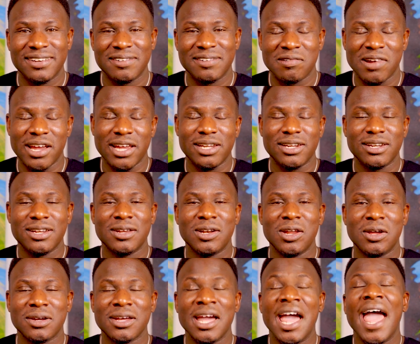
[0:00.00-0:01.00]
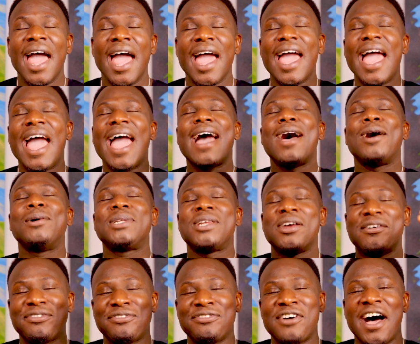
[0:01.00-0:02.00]
Right. Look, how
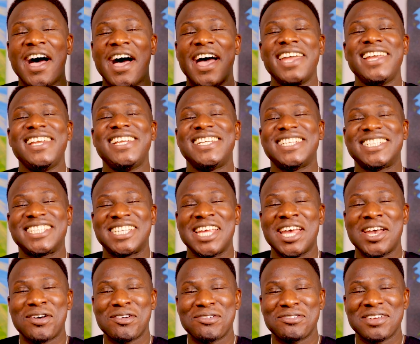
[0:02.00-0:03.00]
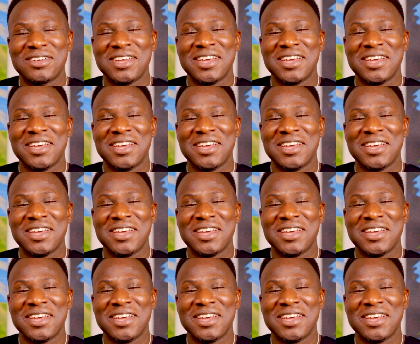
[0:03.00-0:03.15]
to find yourself